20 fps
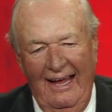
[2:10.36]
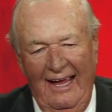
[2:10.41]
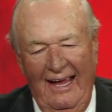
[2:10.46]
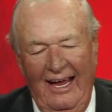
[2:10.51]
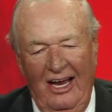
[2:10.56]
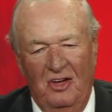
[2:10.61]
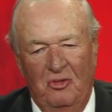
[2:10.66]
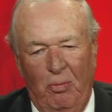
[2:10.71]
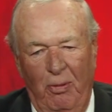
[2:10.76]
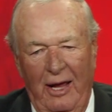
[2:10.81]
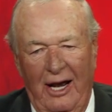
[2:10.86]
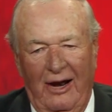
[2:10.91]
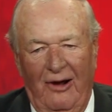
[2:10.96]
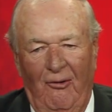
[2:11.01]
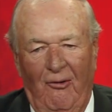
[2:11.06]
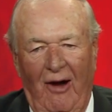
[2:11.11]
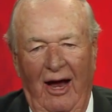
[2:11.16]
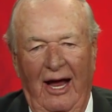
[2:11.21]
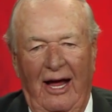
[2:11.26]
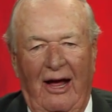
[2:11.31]
It's been a
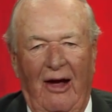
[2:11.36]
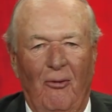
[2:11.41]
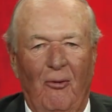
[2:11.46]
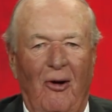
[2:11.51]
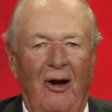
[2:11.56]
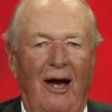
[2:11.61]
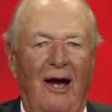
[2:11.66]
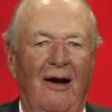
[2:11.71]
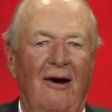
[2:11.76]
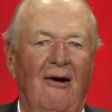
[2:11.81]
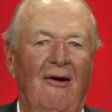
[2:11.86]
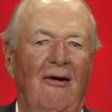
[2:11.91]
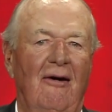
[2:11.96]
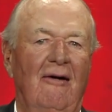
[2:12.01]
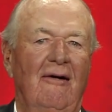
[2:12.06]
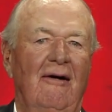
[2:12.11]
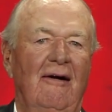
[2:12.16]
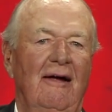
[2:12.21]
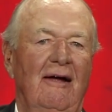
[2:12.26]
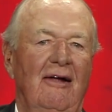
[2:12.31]
great career.
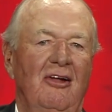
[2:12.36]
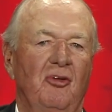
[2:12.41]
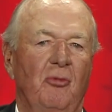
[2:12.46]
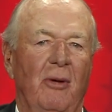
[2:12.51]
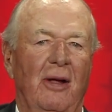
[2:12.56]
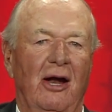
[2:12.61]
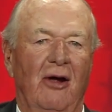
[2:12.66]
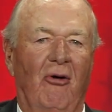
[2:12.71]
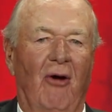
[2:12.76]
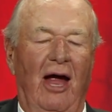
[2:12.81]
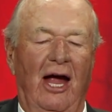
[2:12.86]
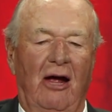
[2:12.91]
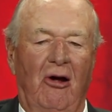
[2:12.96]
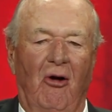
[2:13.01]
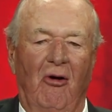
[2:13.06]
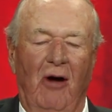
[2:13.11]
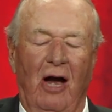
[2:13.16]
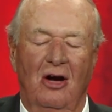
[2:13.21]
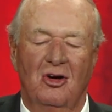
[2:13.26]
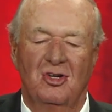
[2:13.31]
It's been a great
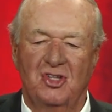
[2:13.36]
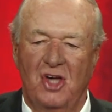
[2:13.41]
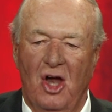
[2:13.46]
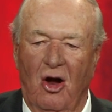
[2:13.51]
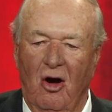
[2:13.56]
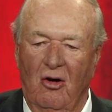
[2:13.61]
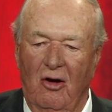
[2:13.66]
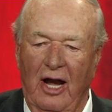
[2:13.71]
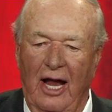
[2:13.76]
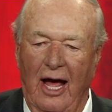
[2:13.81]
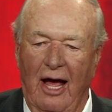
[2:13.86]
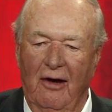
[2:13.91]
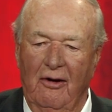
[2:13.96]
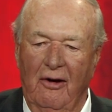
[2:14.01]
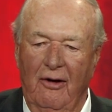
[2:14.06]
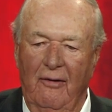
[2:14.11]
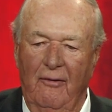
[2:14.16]
career starting out